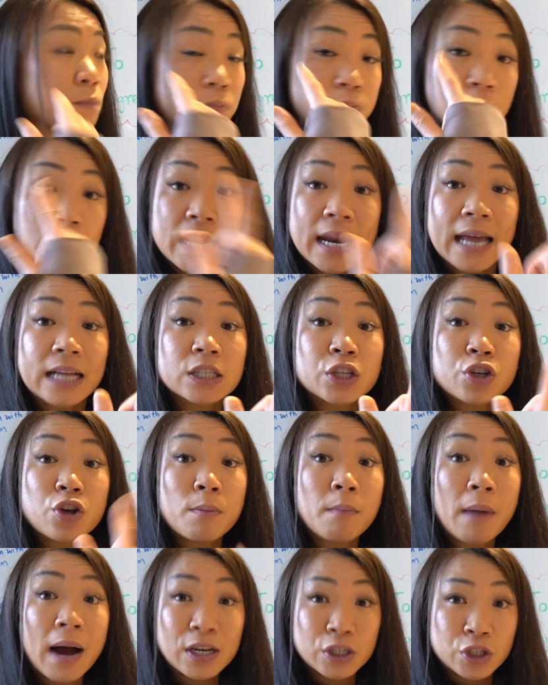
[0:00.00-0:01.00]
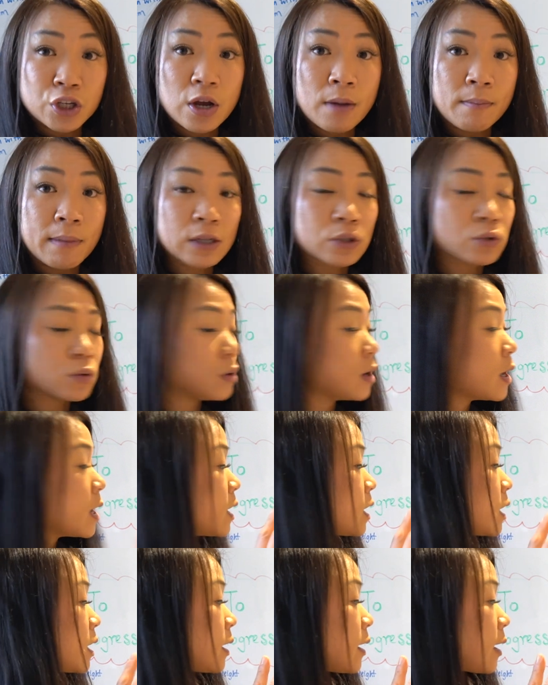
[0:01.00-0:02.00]
connecting your mind to your muscle,
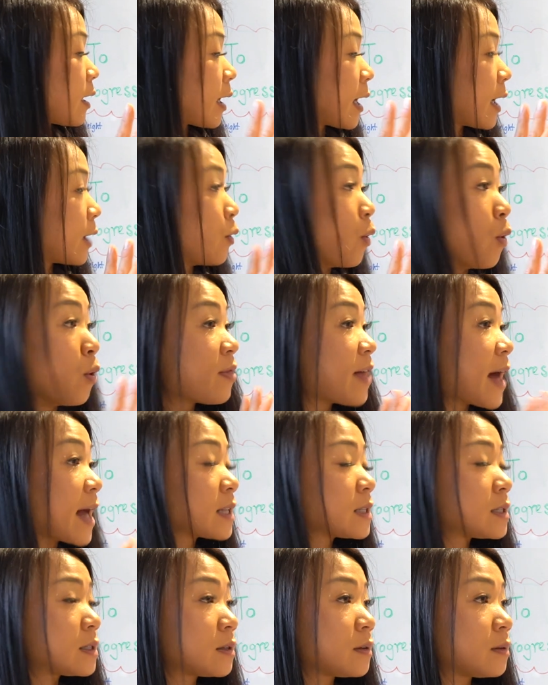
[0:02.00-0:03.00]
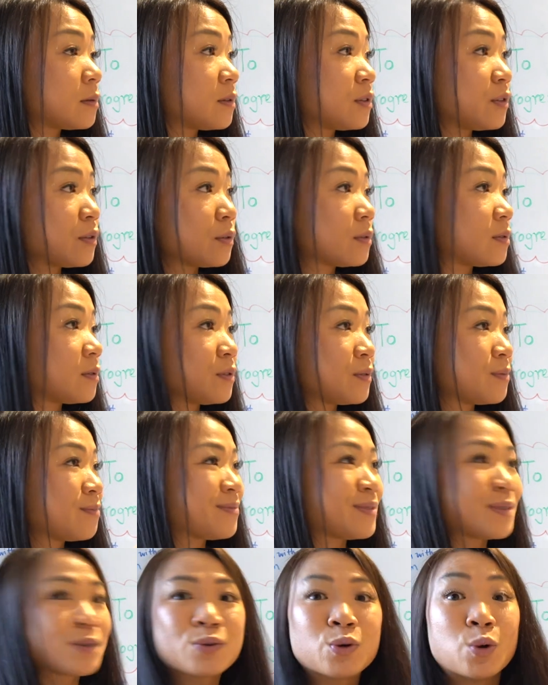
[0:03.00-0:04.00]
and all that
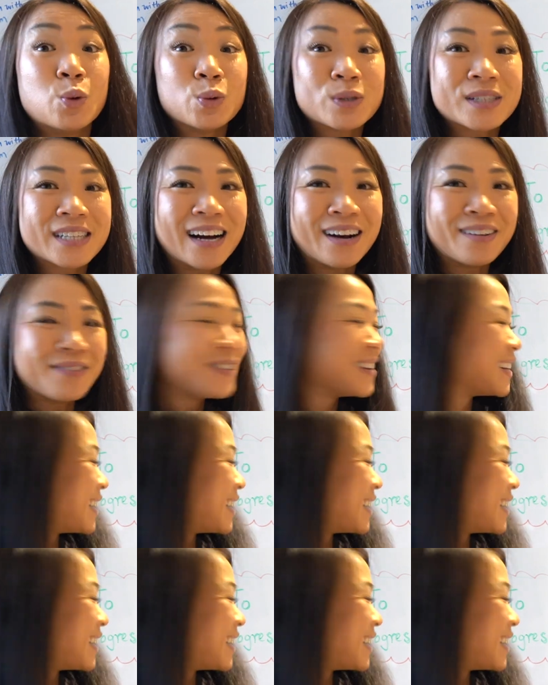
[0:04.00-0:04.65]
cool stuff.